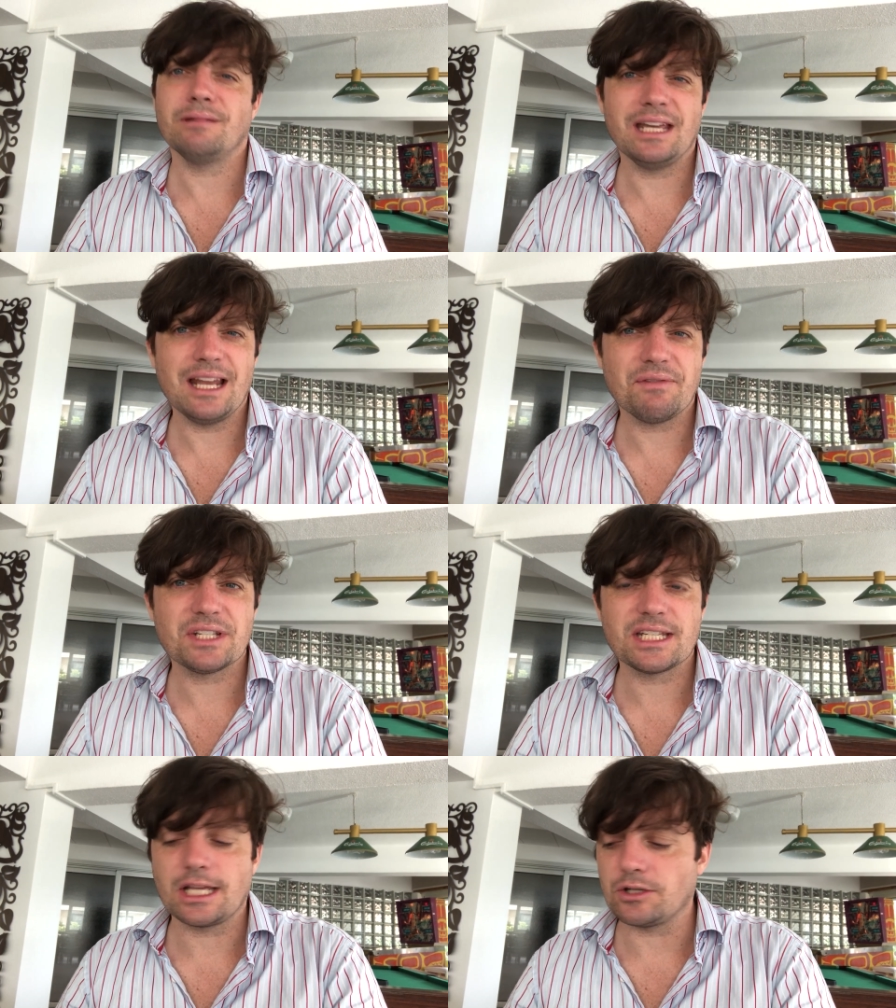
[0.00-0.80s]
He never
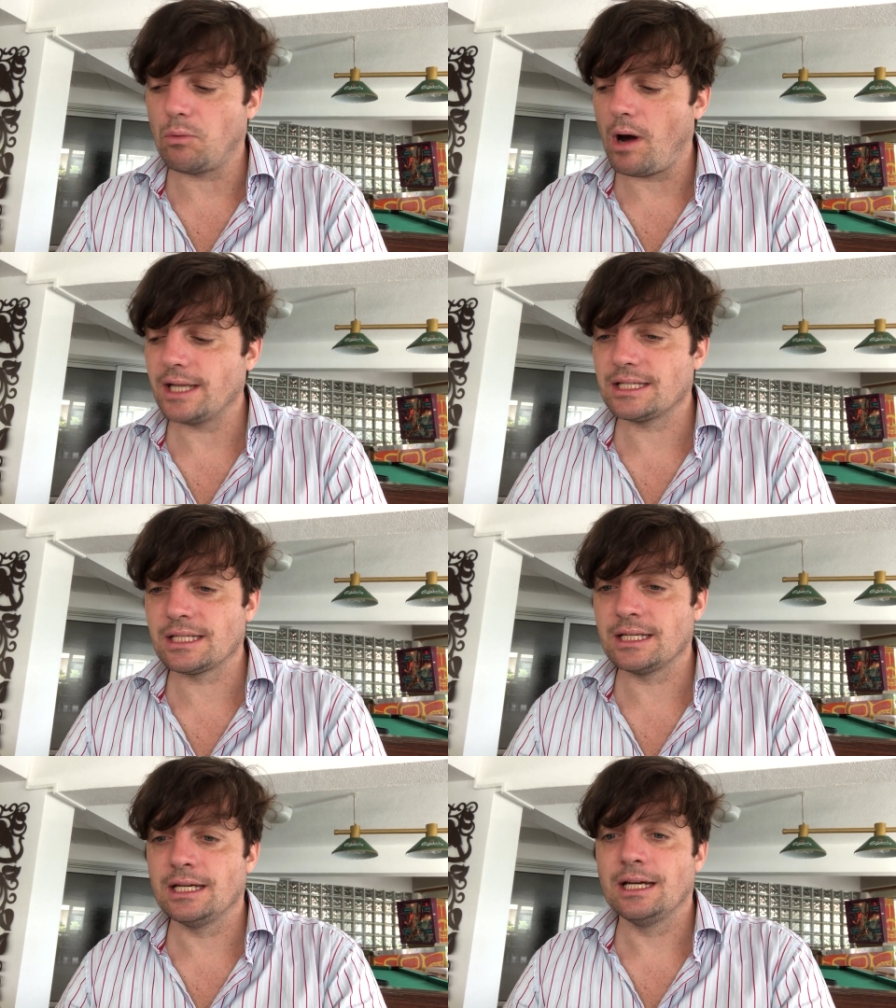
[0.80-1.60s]
says that to
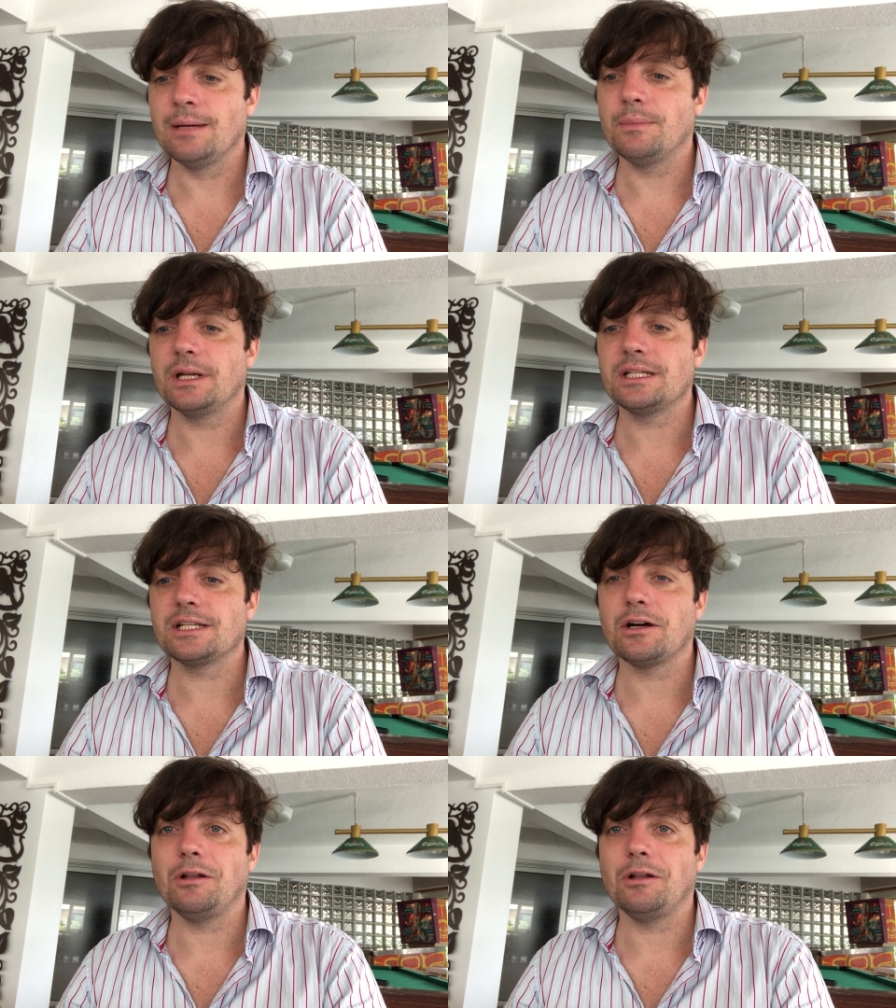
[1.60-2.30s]
whites, but it's this